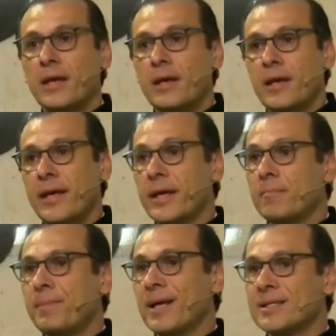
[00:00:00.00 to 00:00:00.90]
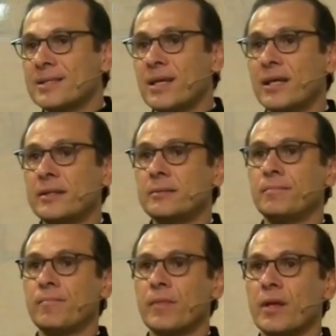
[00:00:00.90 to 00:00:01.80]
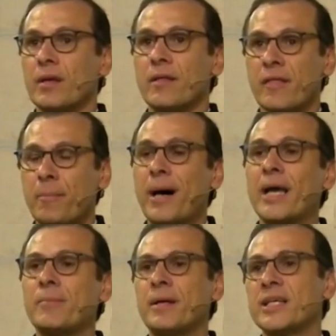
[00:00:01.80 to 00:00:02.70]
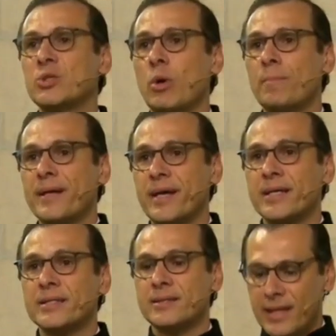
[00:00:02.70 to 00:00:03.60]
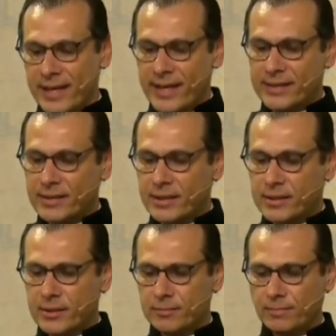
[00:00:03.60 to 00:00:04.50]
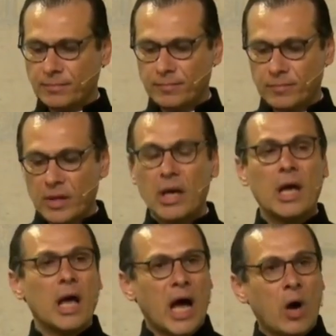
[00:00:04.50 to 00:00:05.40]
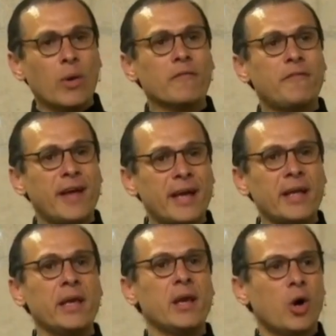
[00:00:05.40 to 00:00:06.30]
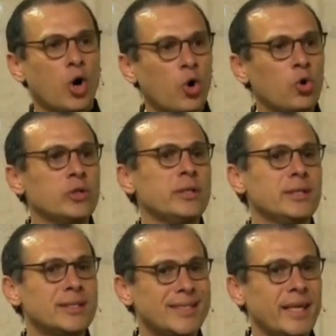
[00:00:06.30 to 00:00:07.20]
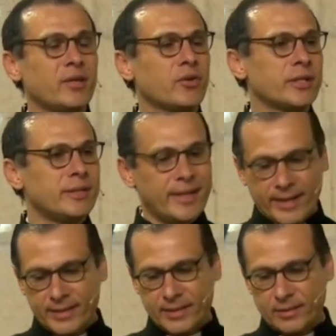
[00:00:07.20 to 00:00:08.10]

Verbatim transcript: Here in Palestine, the Bible is weaponized against us. Our very own sacred text.